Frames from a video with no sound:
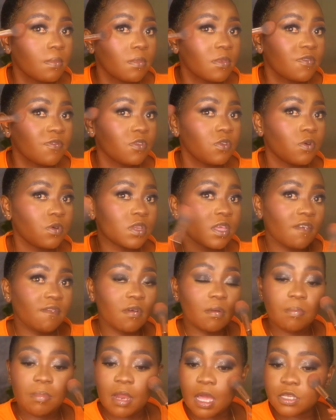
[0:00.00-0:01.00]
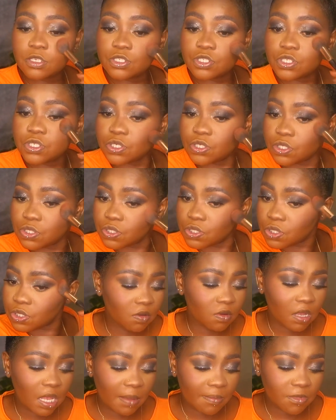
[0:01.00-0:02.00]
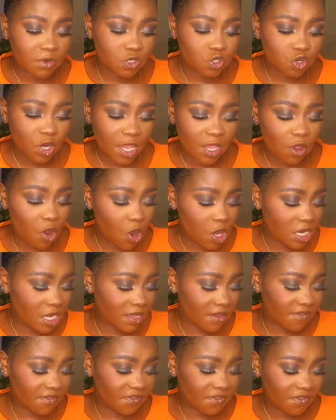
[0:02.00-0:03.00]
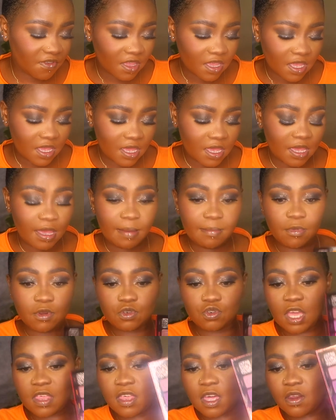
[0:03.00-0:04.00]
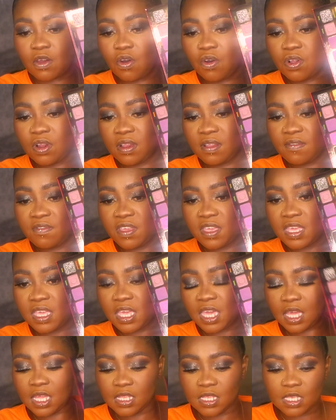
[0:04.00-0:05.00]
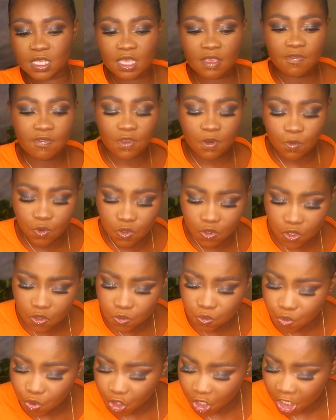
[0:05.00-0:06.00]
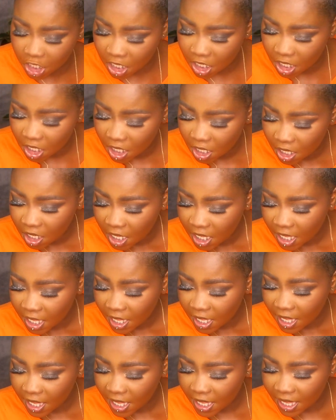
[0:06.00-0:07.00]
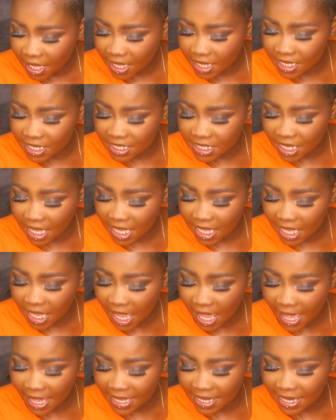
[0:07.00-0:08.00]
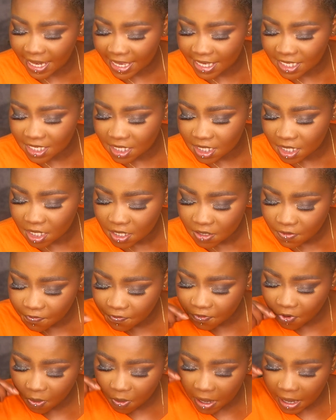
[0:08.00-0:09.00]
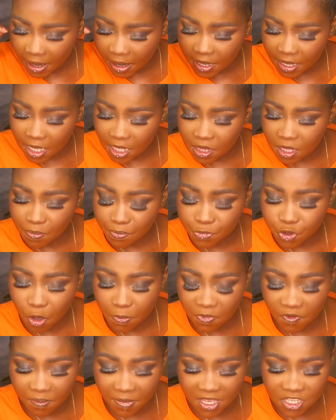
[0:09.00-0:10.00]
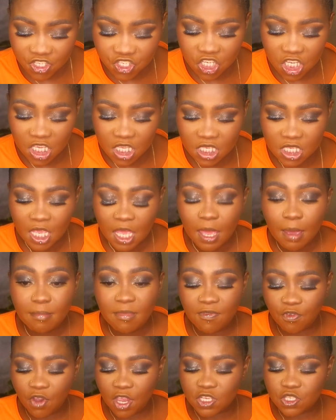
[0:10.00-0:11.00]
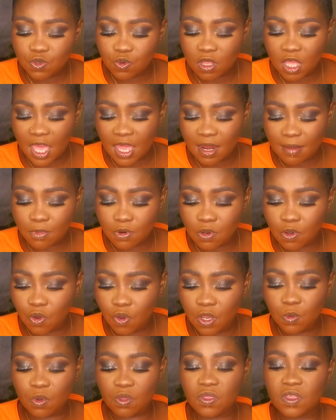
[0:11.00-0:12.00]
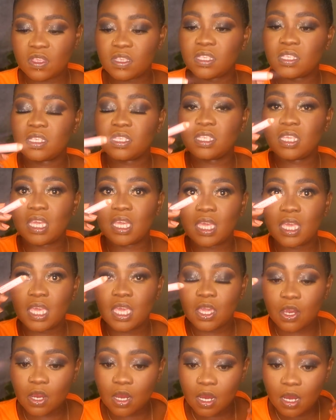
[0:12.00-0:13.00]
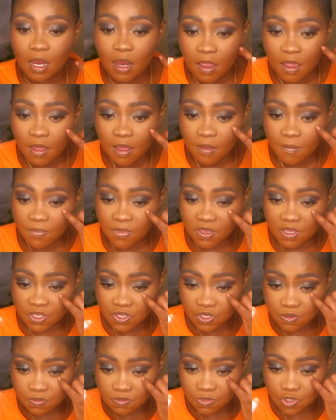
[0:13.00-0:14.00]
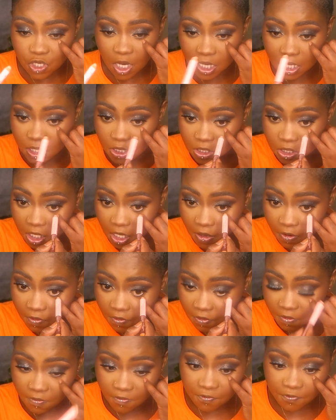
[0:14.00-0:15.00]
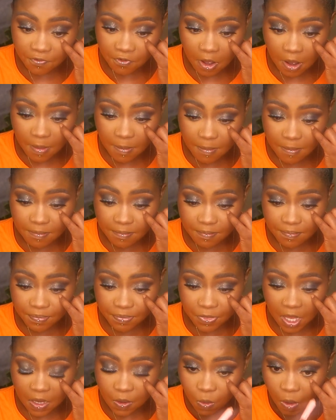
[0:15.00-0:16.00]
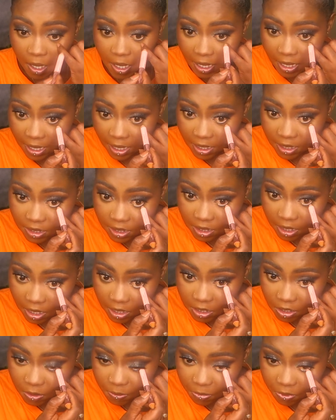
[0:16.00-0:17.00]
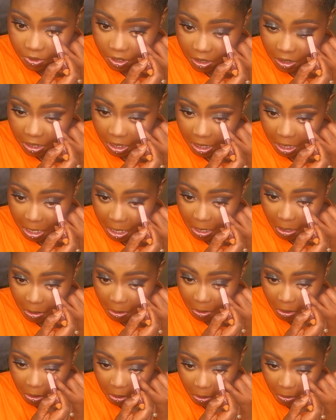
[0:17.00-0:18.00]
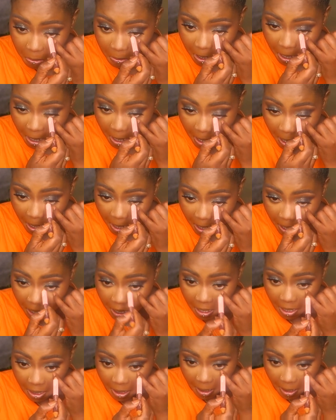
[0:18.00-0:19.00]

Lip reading: If you don't have a blush. Oh, I'm gonna try olive. I'm gonna try that olive here and see if it will not work as a highlight for the top of my cheeks. Before I do that, I'm gonna go in with this stick here, this chunky stick from NYX, and just put in the inner corner of my eye.